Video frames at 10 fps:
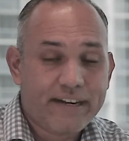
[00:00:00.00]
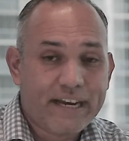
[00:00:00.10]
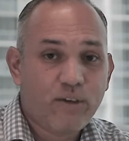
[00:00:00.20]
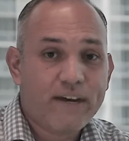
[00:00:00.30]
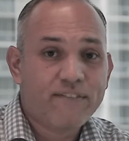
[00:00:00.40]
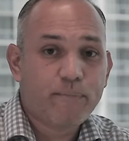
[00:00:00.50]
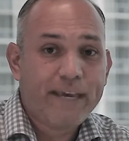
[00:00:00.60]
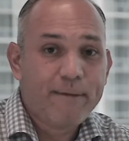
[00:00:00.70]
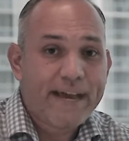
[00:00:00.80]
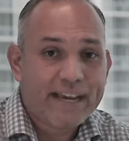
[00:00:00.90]
now you have to
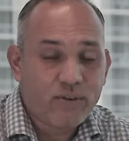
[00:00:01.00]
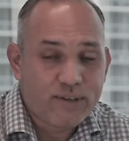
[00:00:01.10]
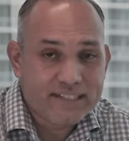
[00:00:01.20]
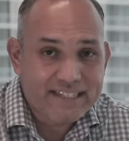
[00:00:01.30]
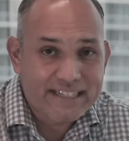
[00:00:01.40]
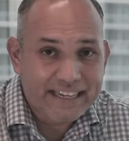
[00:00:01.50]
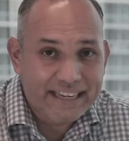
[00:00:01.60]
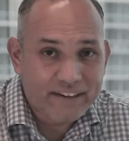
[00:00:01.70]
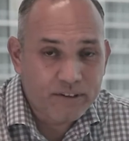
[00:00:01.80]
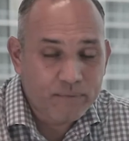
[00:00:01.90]
pay back your existing
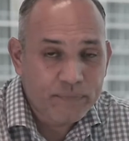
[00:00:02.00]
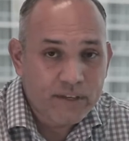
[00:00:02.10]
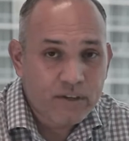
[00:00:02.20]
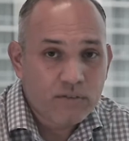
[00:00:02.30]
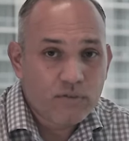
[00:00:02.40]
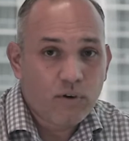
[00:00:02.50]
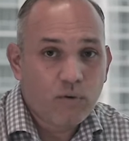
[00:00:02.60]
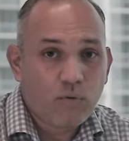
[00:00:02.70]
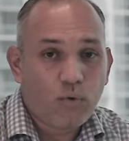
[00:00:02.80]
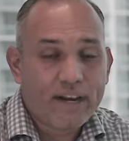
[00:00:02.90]
lender.
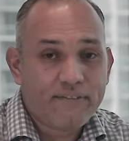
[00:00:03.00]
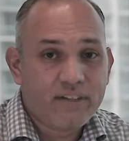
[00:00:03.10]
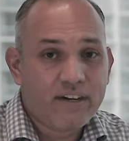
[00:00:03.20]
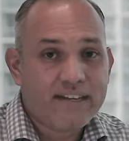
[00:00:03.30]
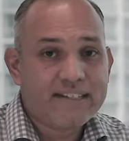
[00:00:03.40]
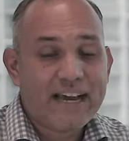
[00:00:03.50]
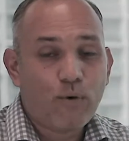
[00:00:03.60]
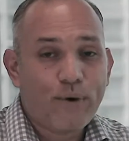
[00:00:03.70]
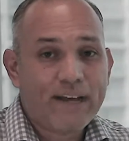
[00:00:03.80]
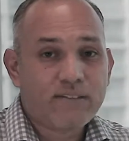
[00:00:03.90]
So what I've done is I
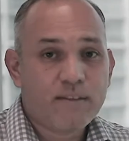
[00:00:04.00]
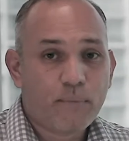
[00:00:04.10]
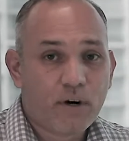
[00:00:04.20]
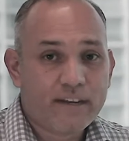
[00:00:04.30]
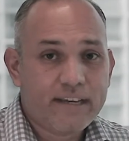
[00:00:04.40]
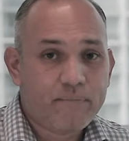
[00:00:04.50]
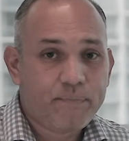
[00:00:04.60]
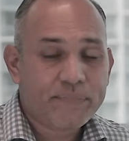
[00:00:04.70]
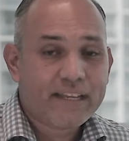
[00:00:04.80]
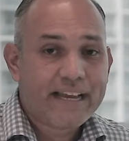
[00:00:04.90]
went out to the
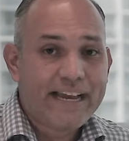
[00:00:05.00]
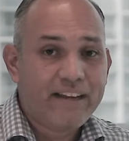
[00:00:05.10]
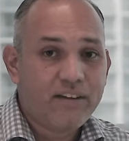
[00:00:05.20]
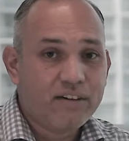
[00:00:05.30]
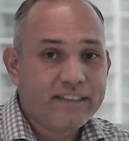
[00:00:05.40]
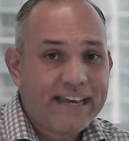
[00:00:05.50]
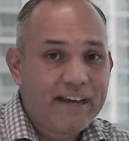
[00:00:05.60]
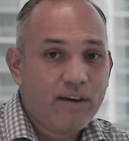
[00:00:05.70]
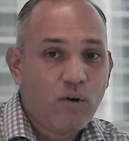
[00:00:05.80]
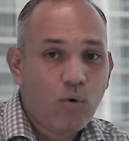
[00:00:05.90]
market, I looked
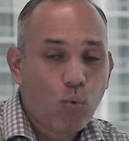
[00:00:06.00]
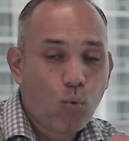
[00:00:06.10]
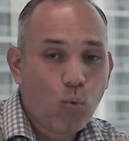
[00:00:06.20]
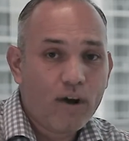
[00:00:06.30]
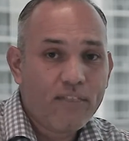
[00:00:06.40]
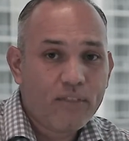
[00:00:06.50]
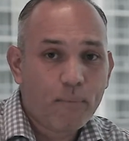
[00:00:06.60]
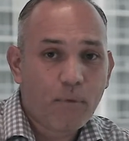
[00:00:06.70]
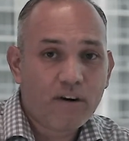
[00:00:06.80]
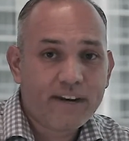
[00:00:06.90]
at what
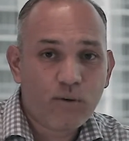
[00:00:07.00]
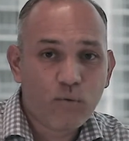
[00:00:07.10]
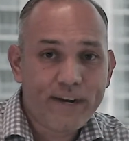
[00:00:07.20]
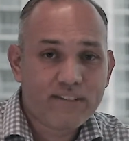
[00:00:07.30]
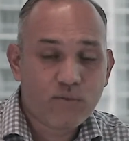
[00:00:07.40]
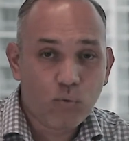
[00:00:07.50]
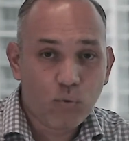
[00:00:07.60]
the market rates